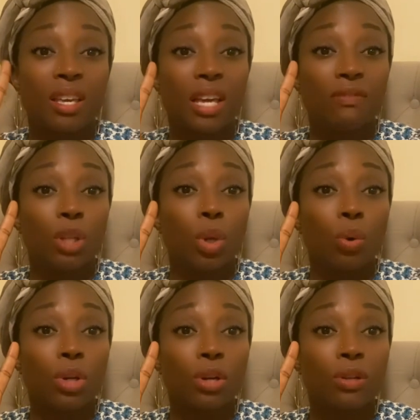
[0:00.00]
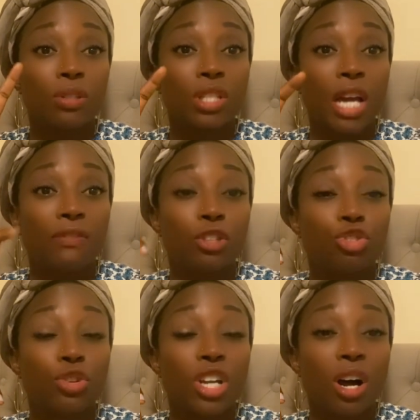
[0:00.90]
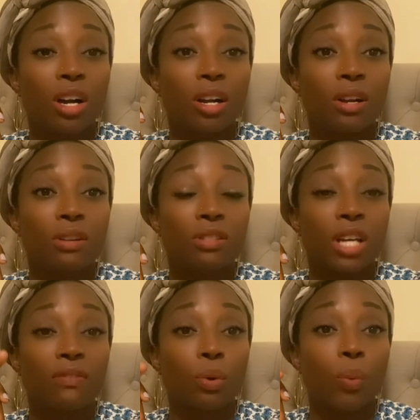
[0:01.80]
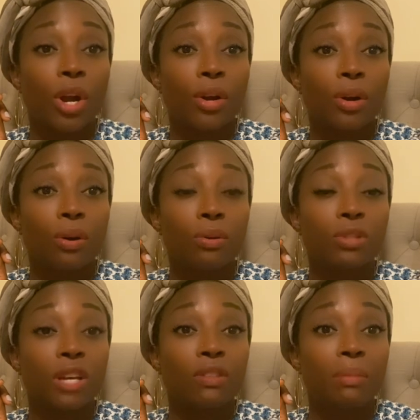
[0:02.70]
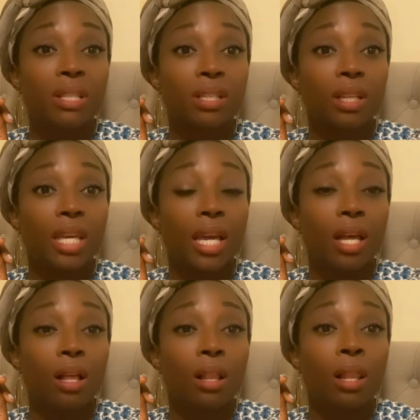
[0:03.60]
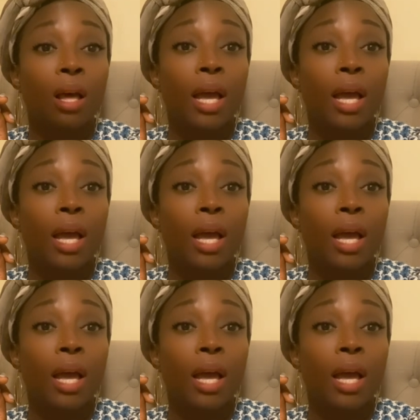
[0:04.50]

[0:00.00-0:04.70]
You have the loners, you have the tree huggers, you have the weirdos, you have the mentally ill,